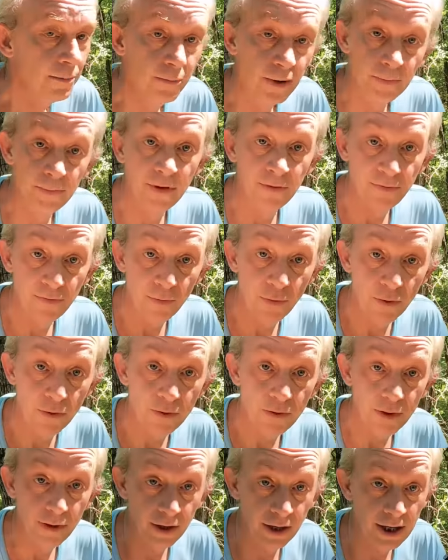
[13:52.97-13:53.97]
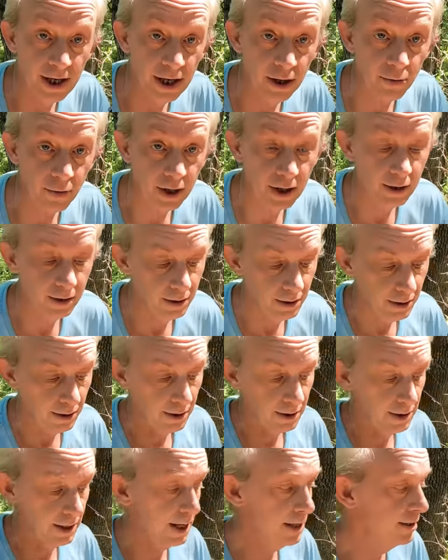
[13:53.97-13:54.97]
But before the hearing,
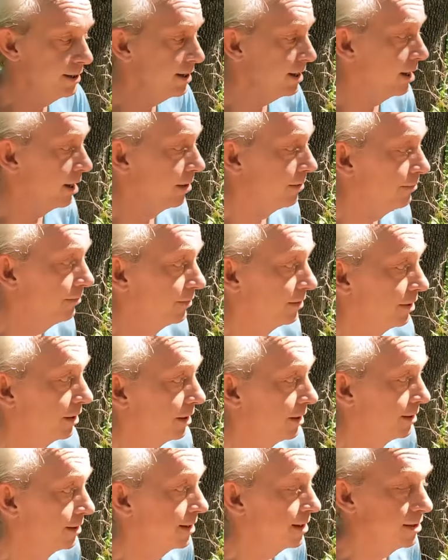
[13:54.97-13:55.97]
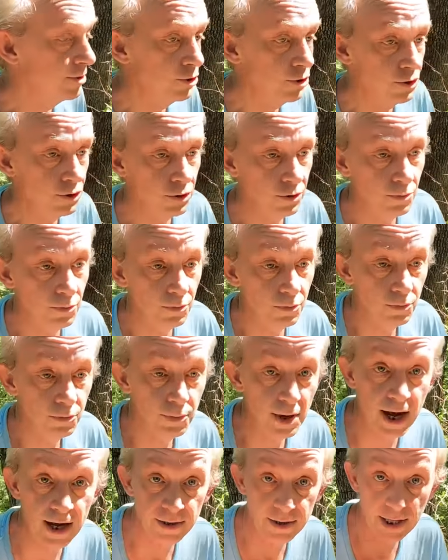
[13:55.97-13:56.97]
the ATF intends to
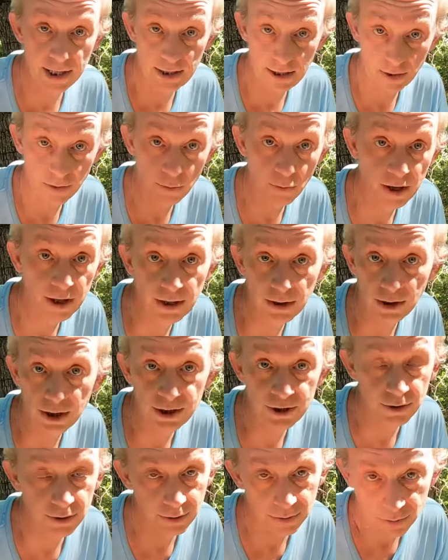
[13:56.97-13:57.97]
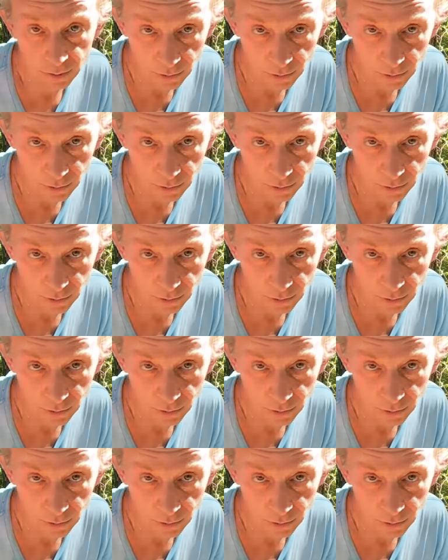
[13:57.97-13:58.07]
pass another regulation